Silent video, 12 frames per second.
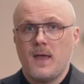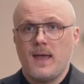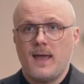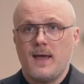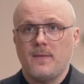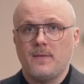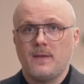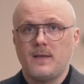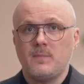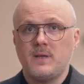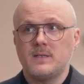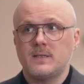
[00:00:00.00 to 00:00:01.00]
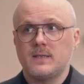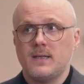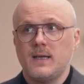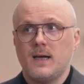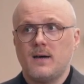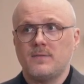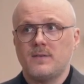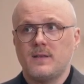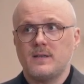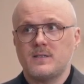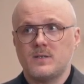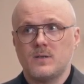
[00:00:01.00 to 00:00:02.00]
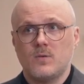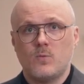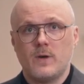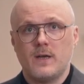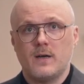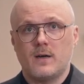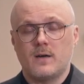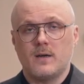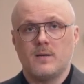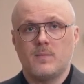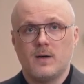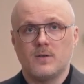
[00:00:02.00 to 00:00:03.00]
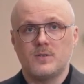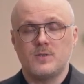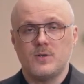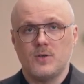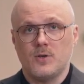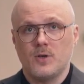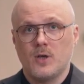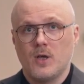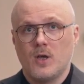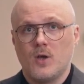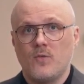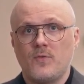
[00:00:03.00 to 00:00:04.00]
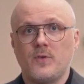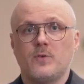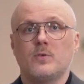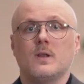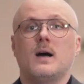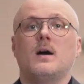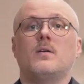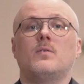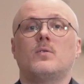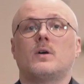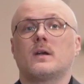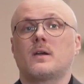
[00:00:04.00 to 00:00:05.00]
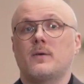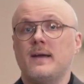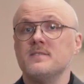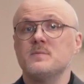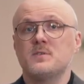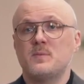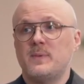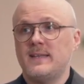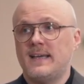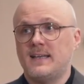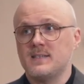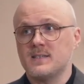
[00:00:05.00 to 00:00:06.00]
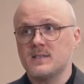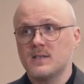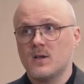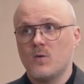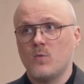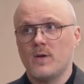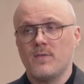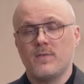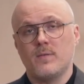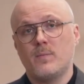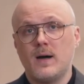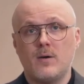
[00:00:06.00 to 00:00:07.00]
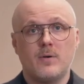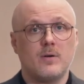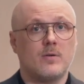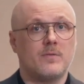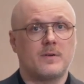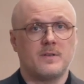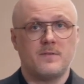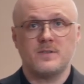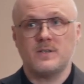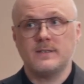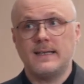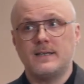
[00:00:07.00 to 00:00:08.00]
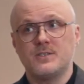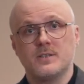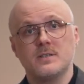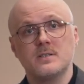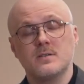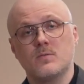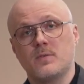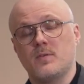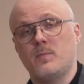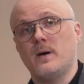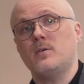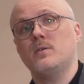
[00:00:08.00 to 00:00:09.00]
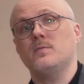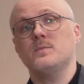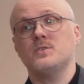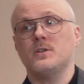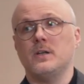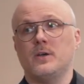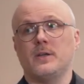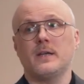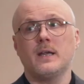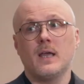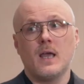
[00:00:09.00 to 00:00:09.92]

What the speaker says: And immediately after this, we are about to fuel our craftsmanship analysis with the power of artificial intelligence, with the power of machine learning,